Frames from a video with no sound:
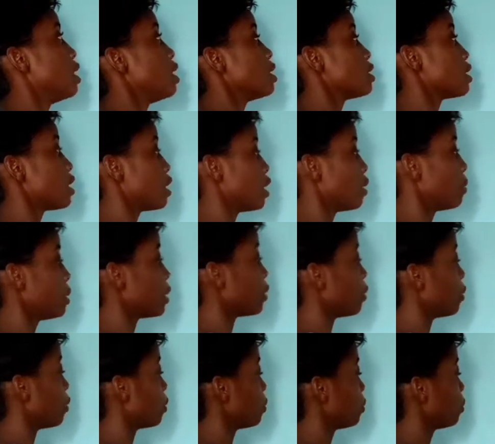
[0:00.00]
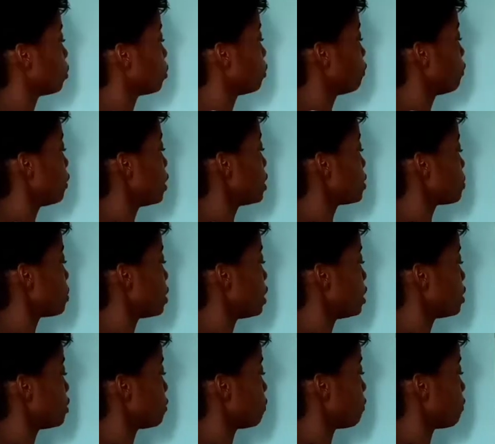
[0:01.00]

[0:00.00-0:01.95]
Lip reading: So here we go. First, we need to